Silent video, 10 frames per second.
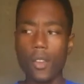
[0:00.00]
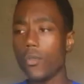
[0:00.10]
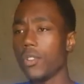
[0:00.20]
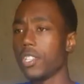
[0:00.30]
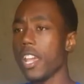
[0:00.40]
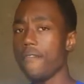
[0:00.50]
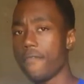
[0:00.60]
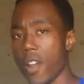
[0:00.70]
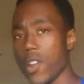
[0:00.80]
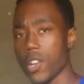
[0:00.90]
was a
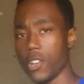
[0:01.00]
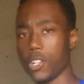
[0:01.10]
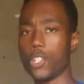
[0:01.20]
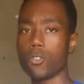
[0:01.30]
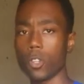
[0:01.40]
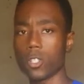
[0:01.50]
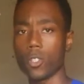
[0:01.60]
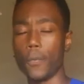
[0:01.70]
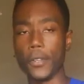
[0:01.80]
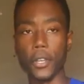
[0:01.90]
very good shortstopper,